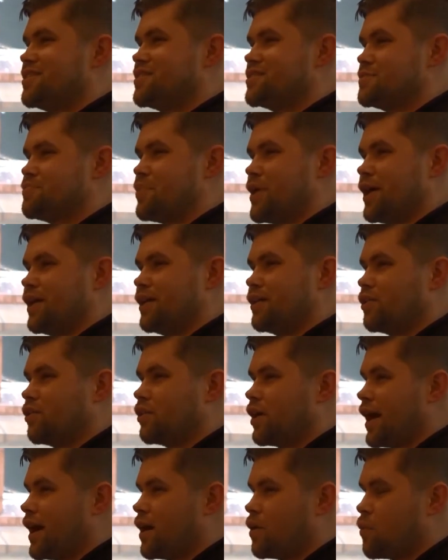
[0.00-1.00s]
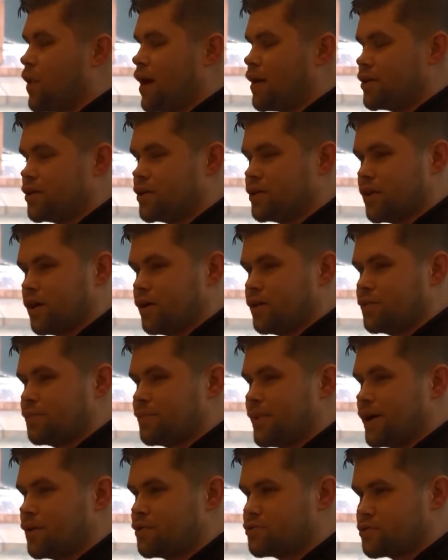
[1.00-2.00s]
depending on how well you know
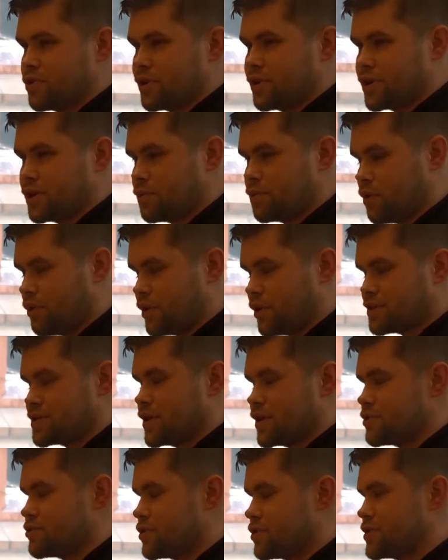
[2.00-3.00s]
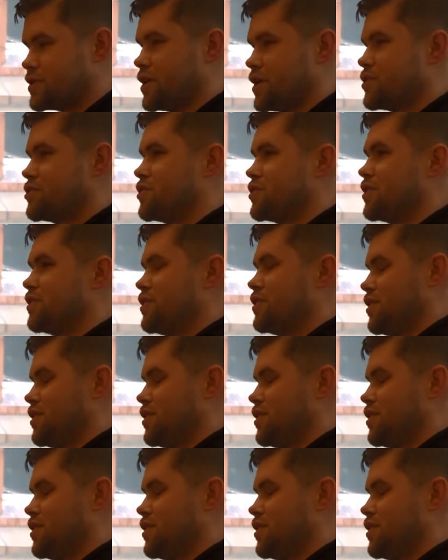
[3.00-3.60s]
them, how drunk you are, etc, etc.